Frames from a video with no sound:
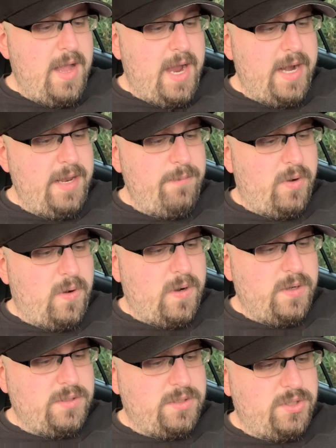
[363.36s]
Heidi
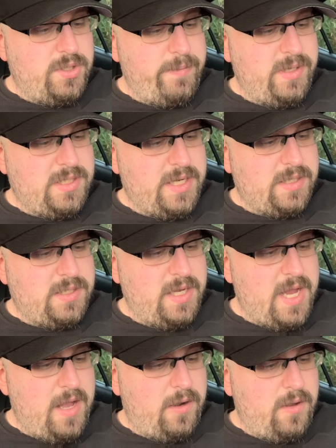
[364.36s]
Barnes, Jimmy
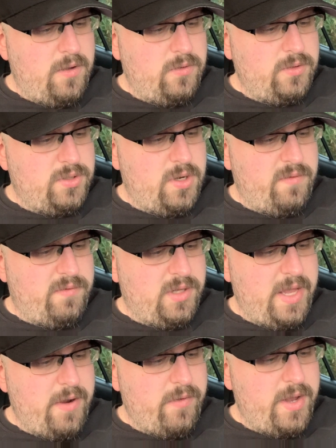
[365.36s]
Santiago, Joe
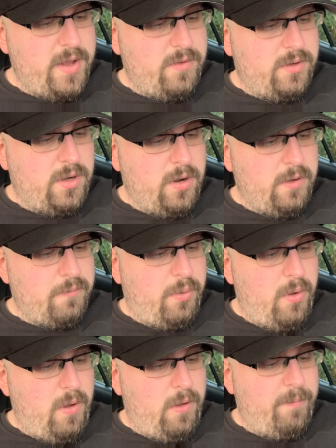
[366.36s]
Valerio, Kurt
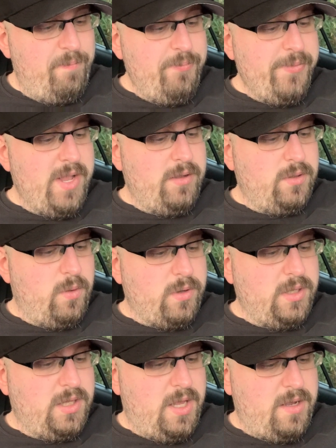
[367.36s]
Paul,
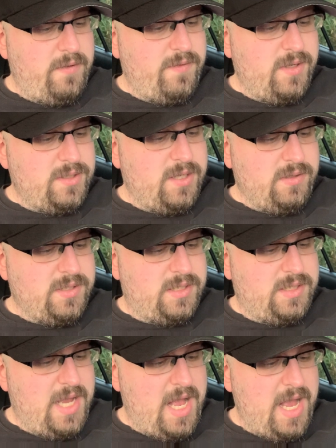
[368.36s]
Laura Love,
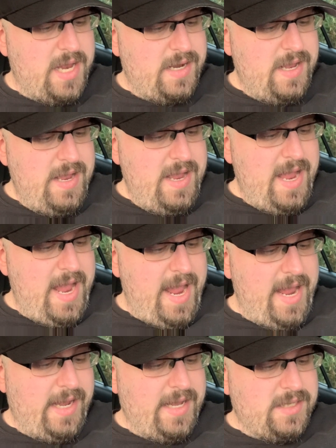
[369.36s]
Tulsa Todd,
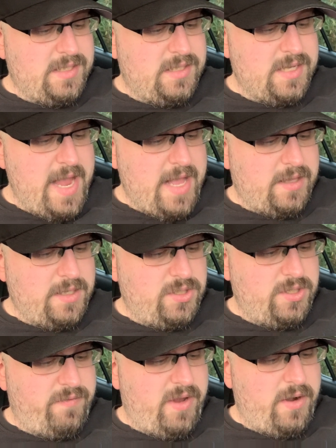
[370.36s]
Agus, Alan
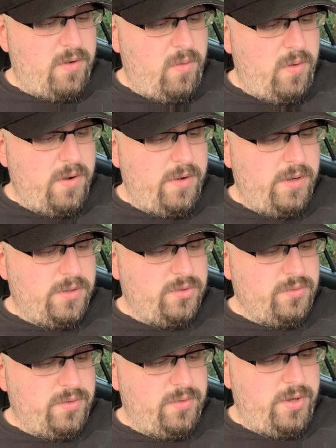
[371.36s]
G. Van Horn,
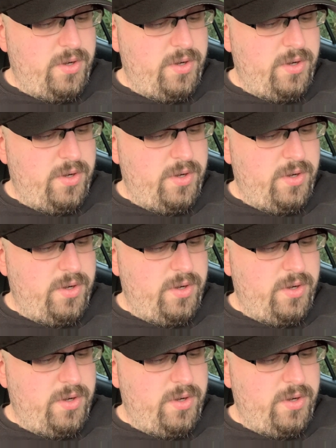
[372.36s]
Drew